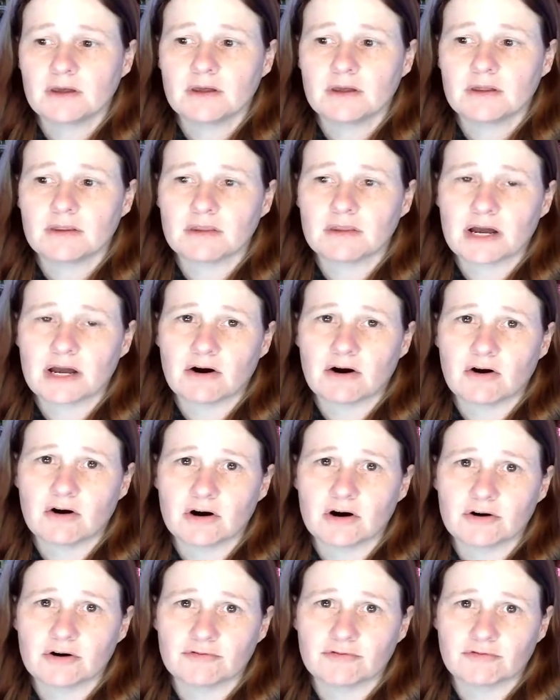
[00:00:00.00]
that
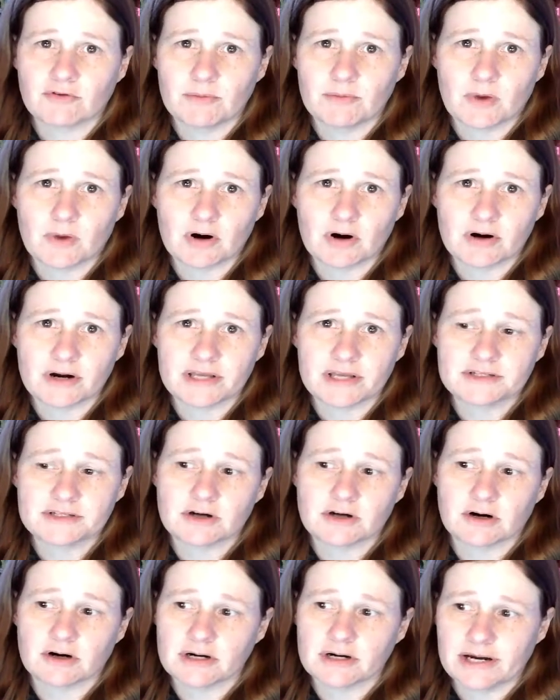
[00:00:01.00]
are from Rn to
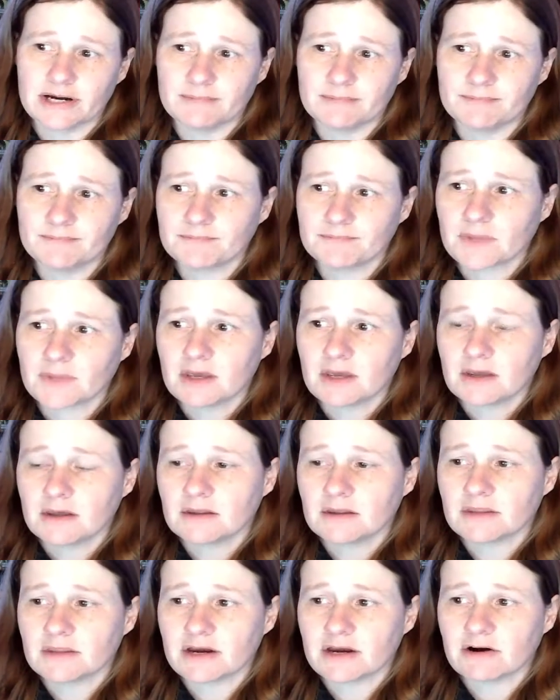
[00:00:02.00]
Rm,
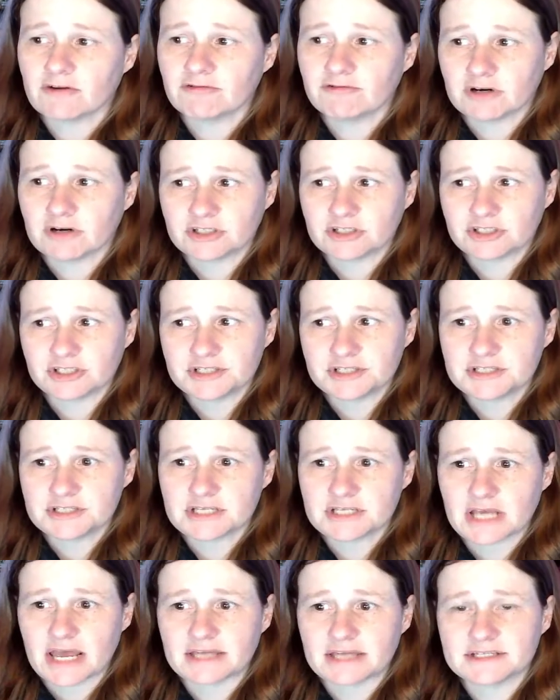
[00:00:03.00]
they are
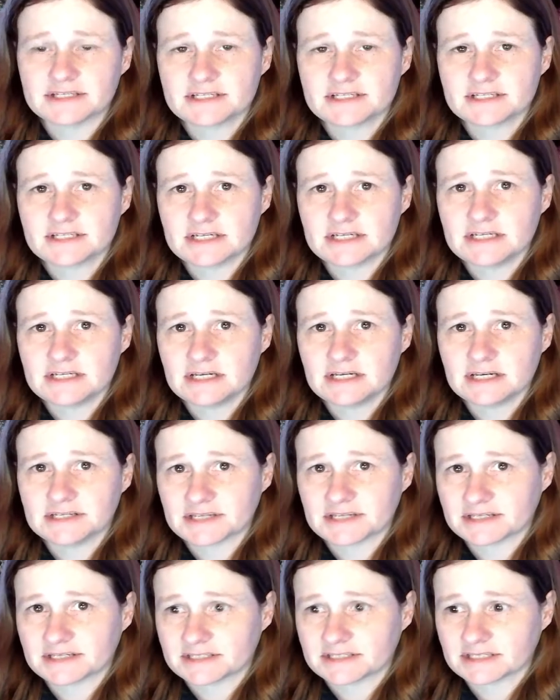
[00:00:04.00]
functions and c is
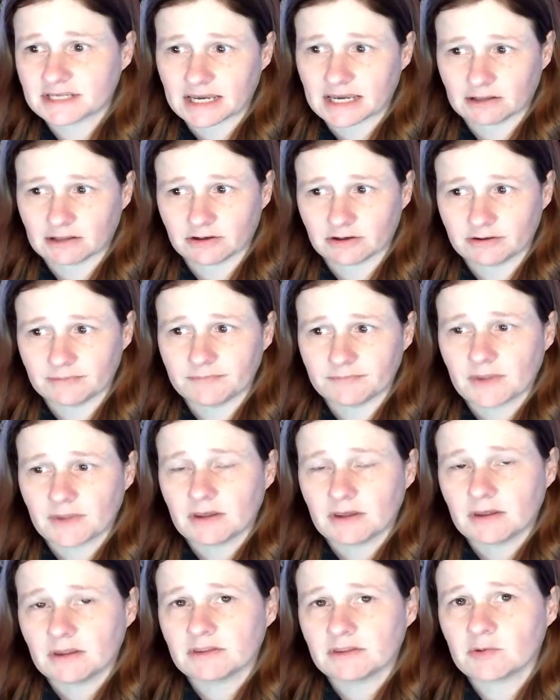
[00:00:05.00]
a scalar,
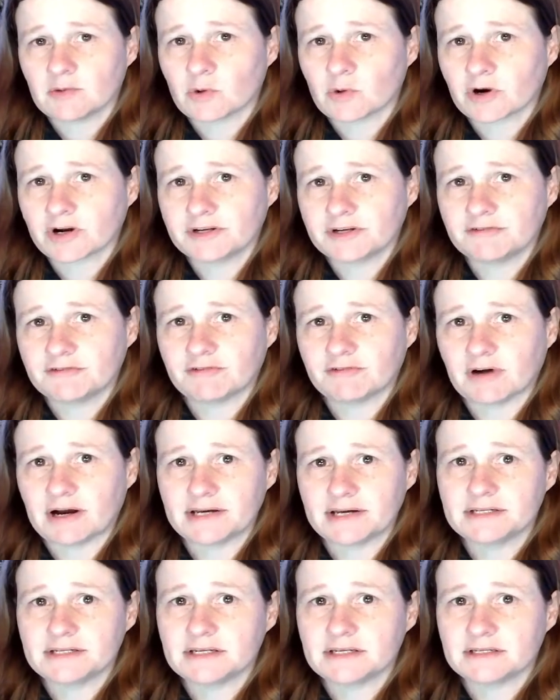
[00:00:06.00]
then we're going to
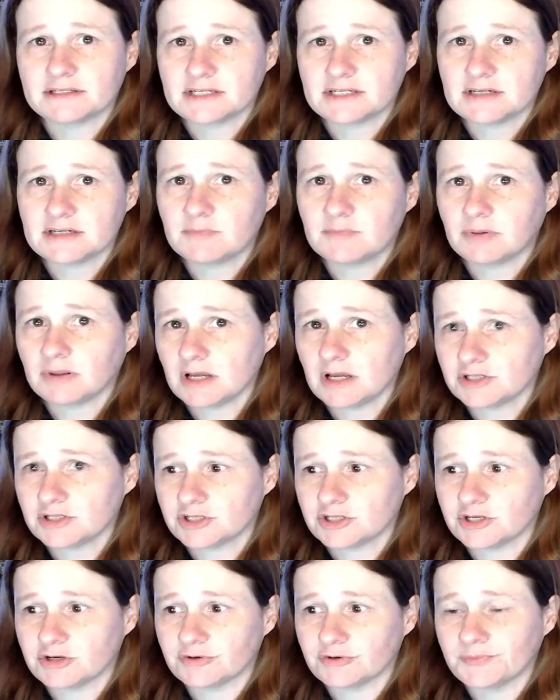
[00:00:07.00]
define t plus
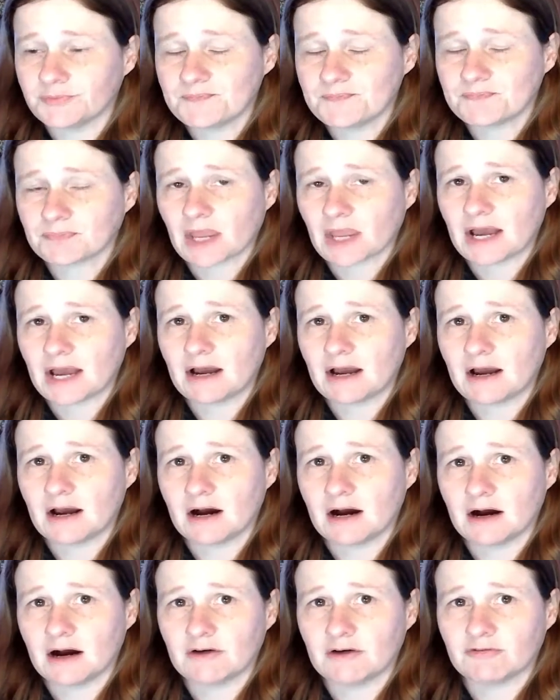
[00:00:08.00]
u
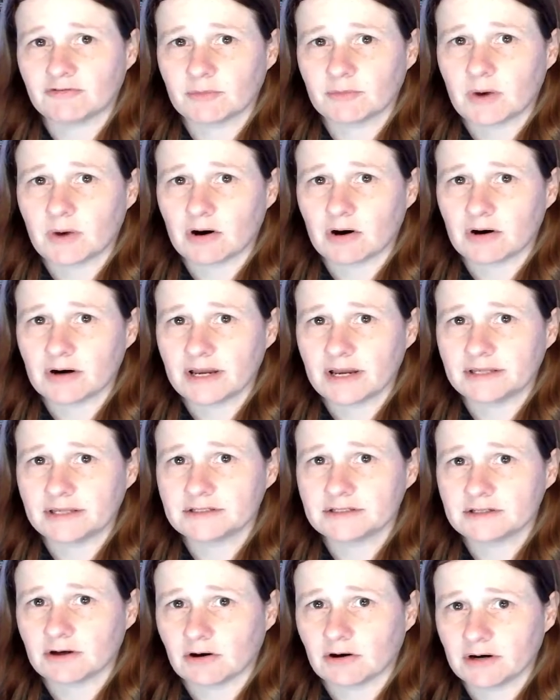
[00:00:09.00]
from Rn
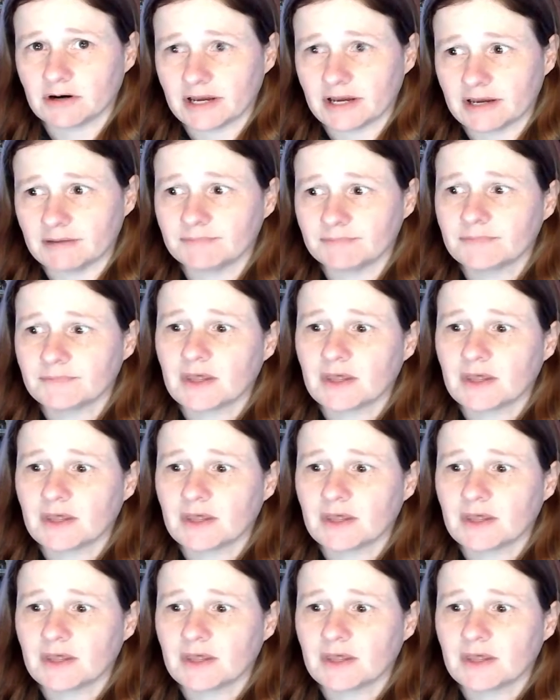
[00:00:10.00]
to Rm